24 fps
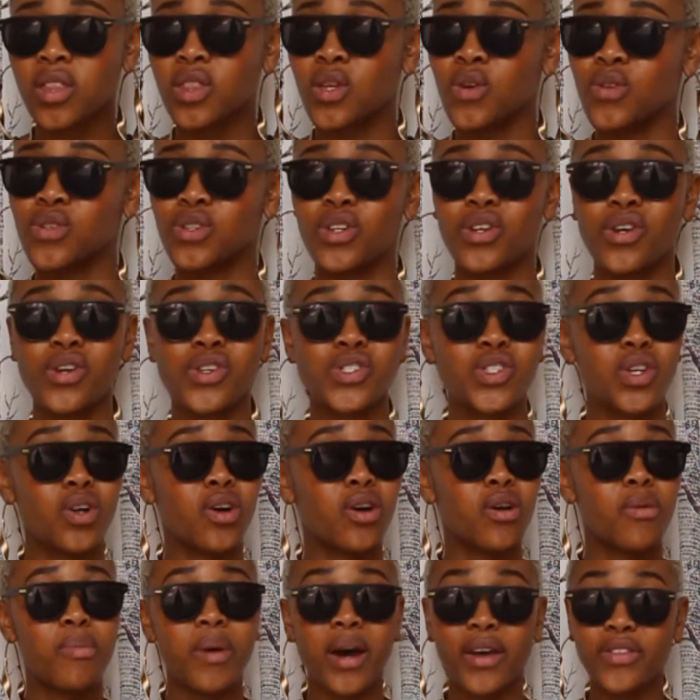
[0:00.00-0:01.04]
Those girls
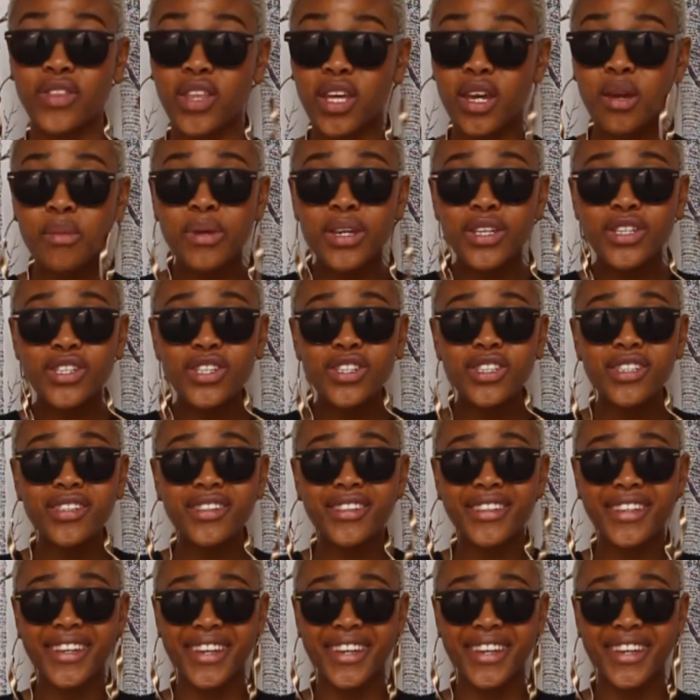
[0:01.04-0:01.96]
are about the image.